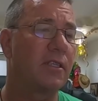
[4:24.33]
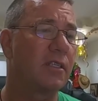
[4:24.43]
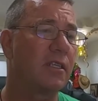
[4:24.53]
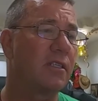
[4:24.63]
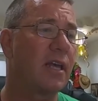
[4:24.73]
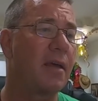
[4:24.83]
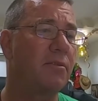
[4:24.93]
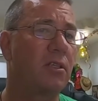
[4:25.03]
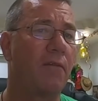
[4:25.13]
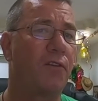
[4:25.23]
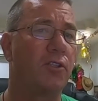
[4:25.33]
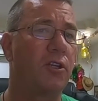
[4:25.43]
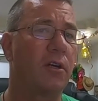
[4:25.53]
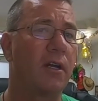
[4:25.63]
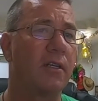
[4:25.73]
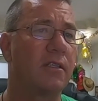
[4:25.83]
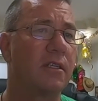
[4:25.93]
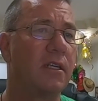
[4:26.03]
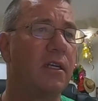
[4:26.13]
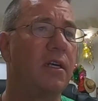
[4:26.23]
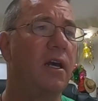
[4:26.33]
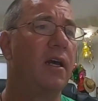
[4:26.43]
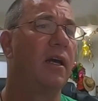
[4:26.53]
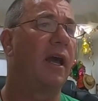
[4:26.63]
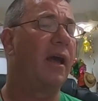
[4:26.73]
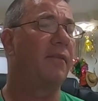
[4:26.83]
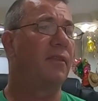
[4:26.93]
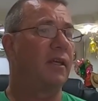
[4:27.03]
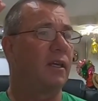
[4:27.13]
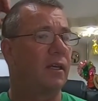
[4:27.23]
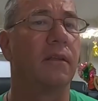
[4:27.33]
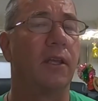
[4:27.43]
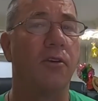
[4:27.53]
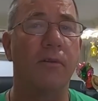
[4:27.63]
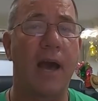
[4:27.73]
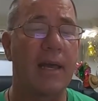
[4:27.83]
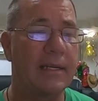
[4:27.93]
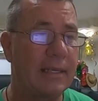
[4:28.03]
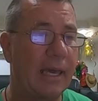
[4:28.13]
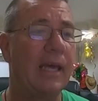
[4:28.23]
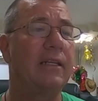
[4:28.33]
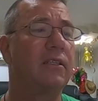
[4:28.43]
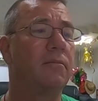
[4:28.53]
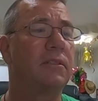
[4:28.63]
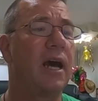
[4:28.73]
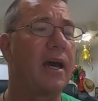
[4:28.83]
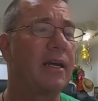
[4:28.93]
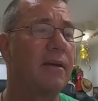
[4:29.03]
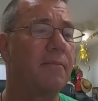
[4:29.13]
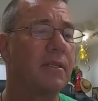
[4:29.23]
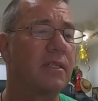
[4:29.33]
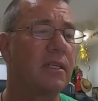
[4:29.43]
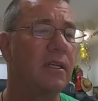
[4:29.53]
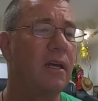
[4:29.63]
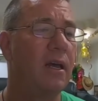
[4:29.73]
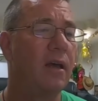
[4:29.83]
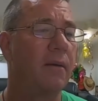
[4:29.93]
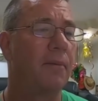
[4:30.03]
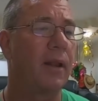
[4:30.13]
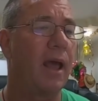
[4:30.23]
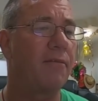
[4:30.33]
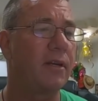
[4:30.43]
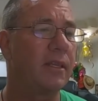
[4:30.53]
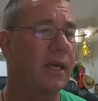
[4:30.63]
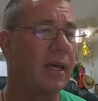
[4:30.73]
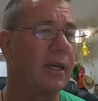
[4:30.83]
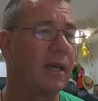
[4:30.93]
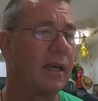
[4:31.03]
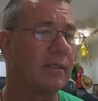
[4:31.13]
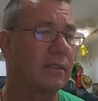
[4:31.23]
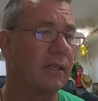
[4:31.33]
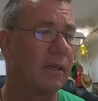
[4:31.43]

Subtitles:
the same stuff that you're going to see in the United Kingdom Thai embassy, but everything is